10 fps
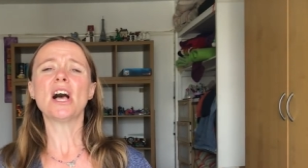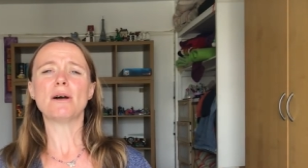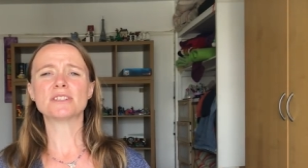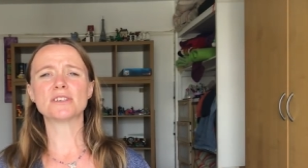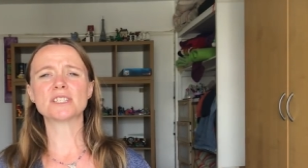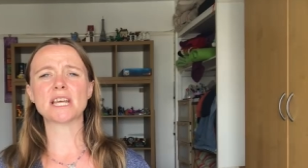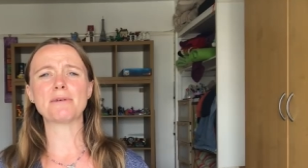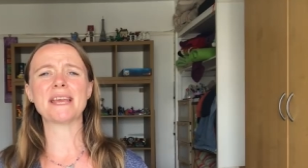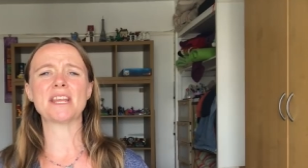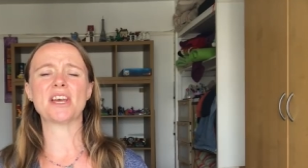I was
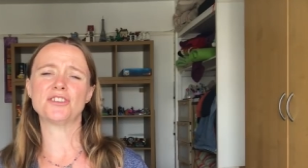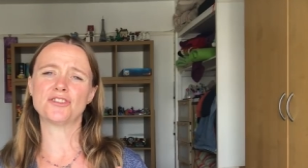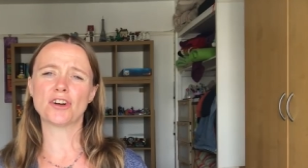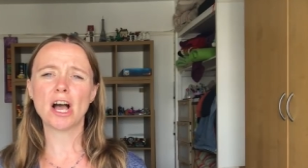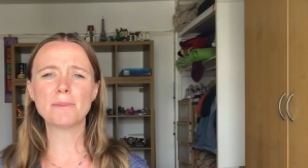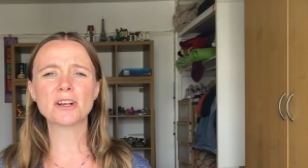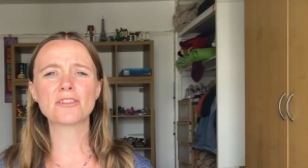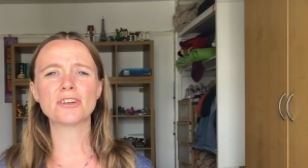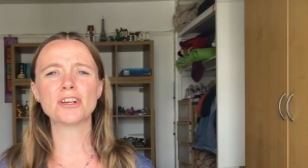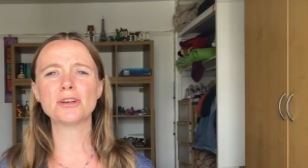also in a drama
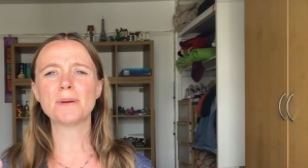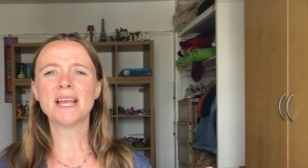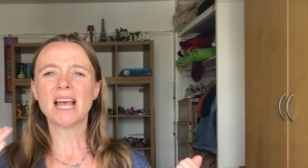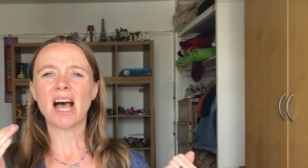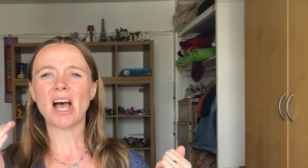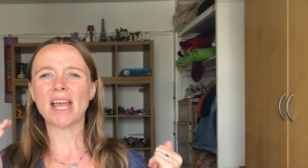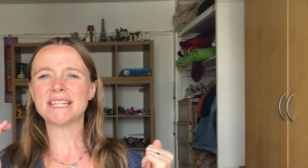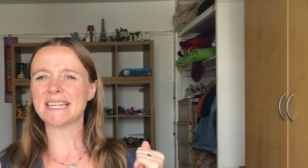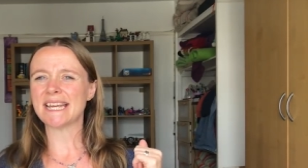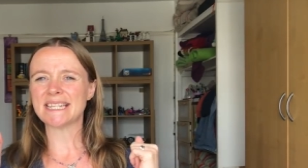group, I
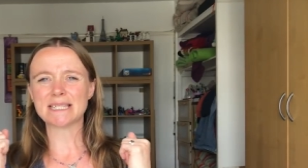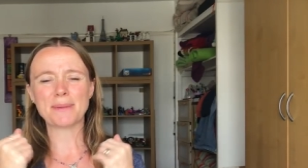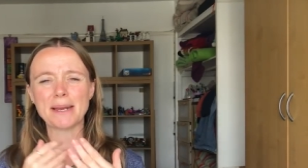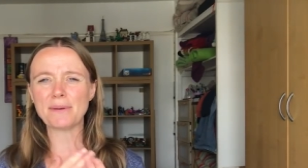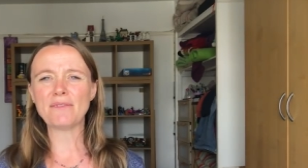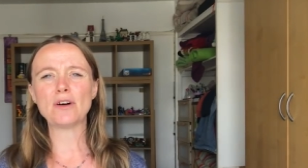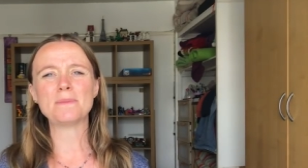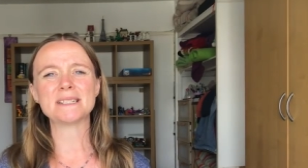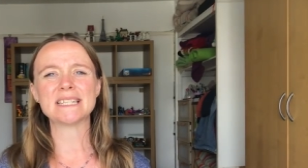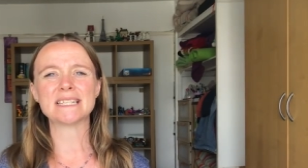did as many
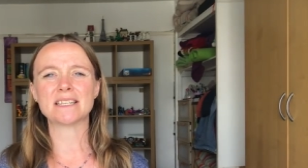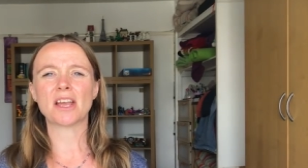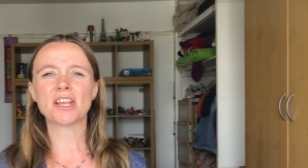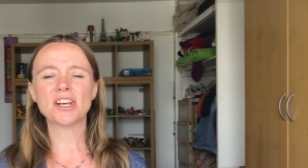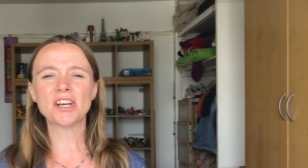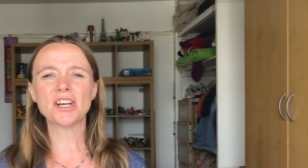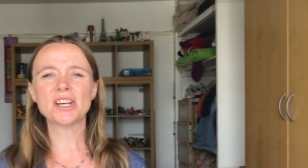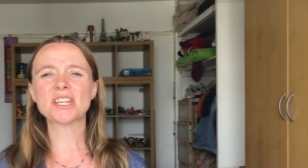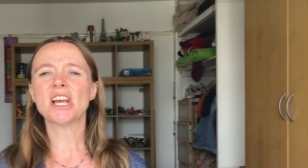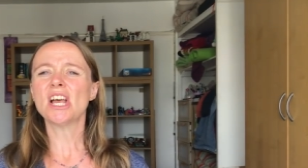performances as I
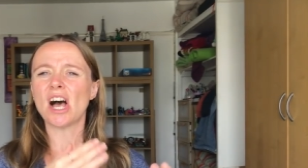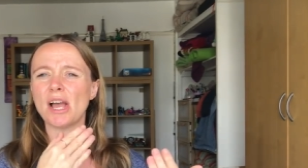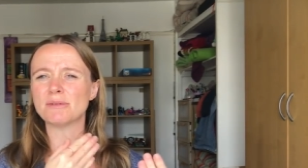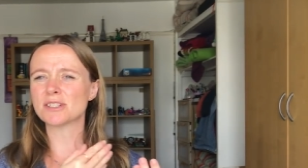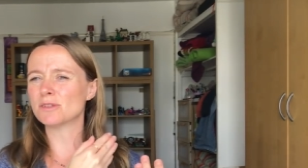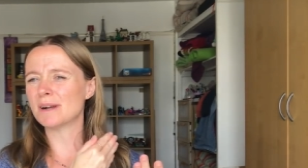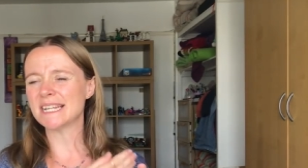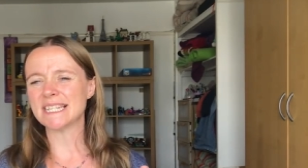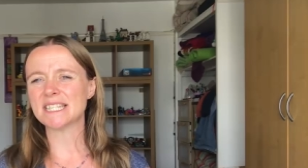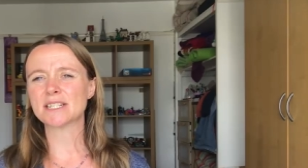could, I was
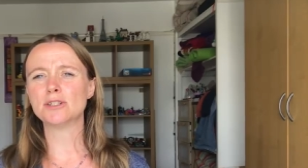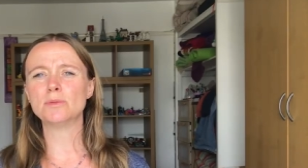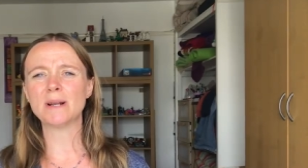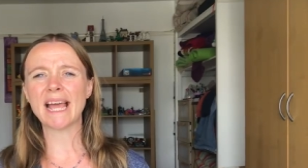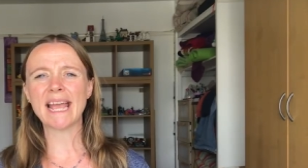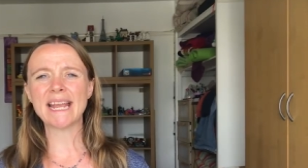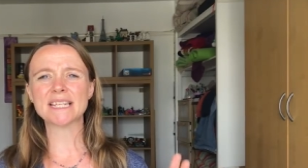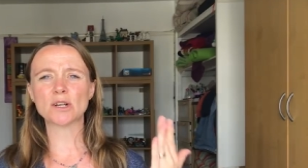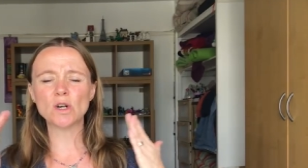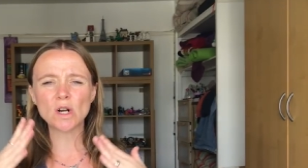always in school
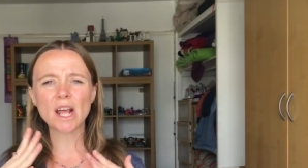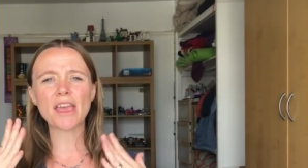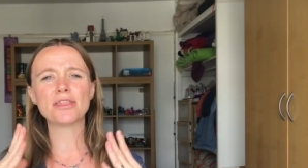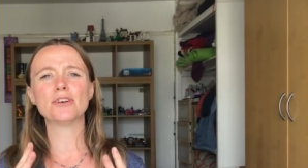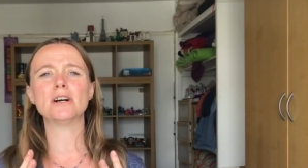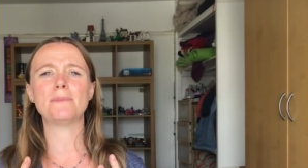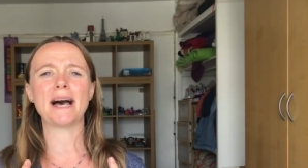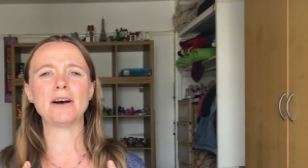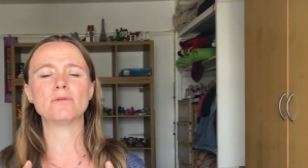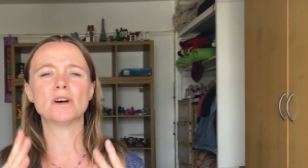plays. All I thought
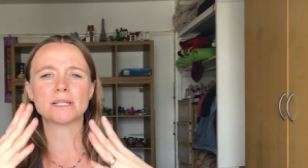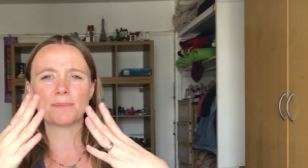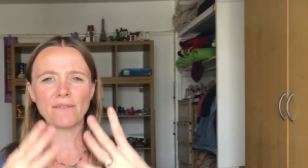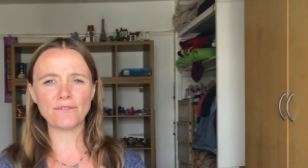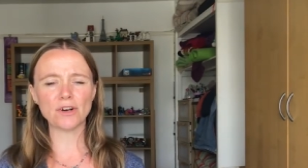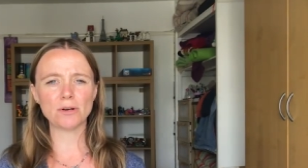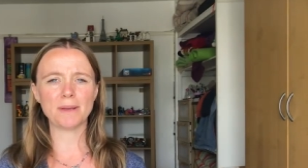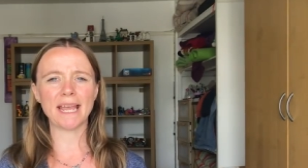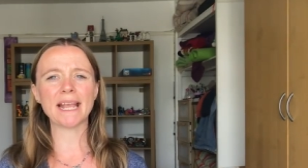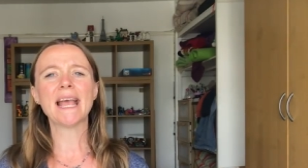about was
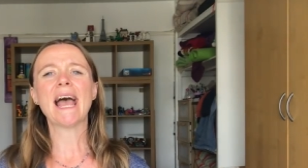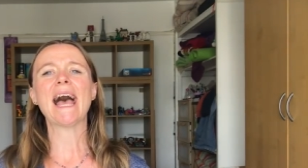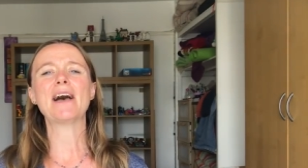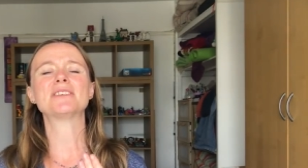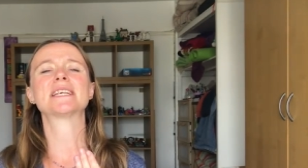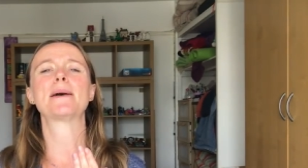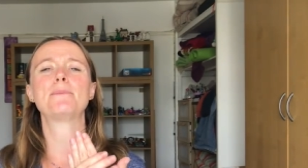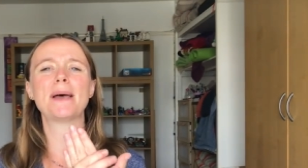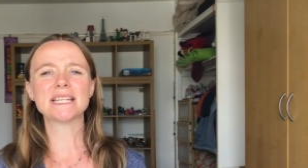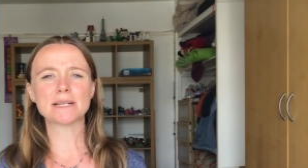performing, how to
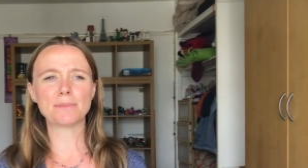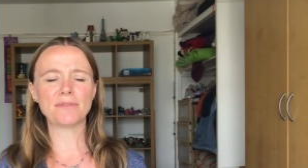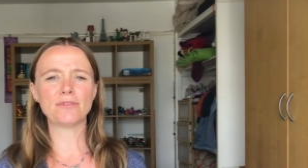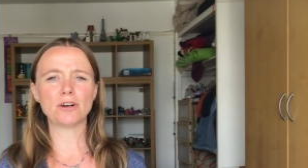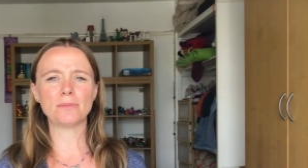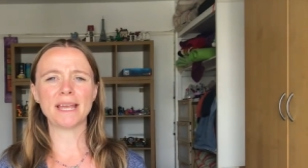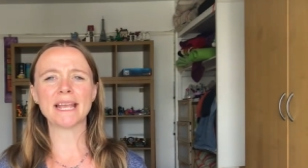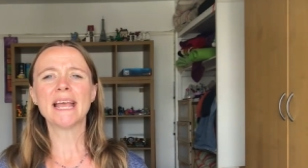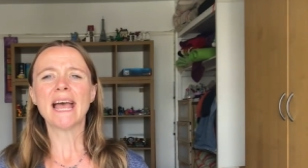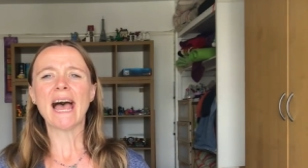get better at
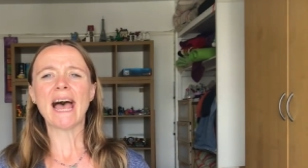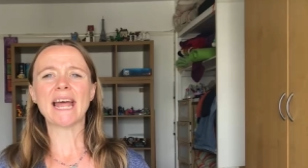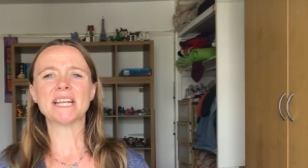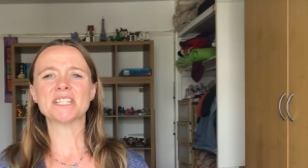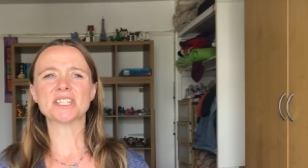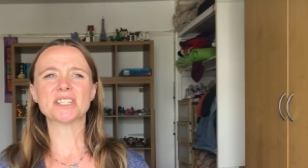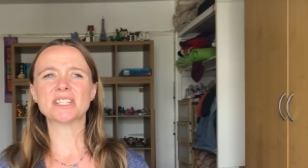performing, and